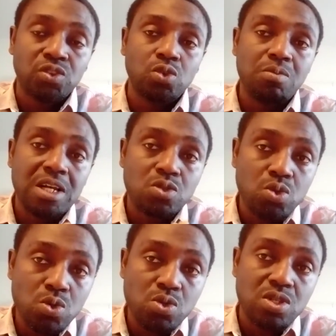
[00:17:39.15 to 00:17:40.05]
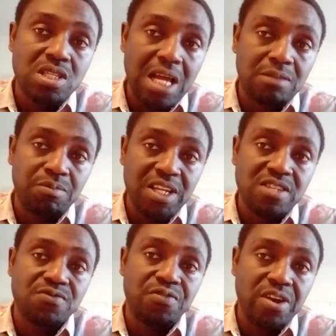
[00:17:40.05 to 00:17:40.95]
You must choose that
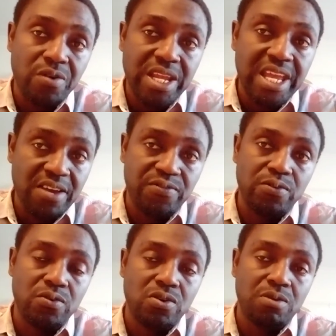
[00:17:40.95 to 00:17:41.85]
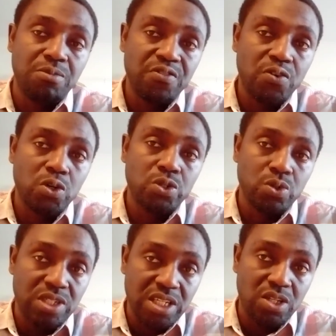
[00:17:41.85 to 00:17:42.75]
place very careful before you
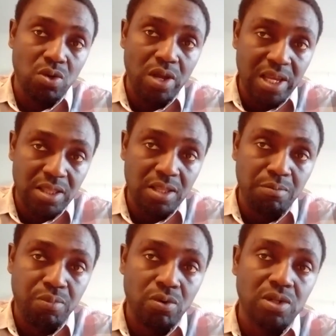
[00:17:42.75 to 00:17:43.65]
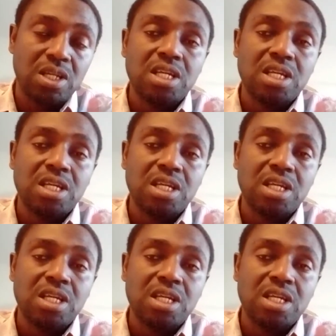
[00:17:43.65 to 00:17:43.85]
dig your earthen pond.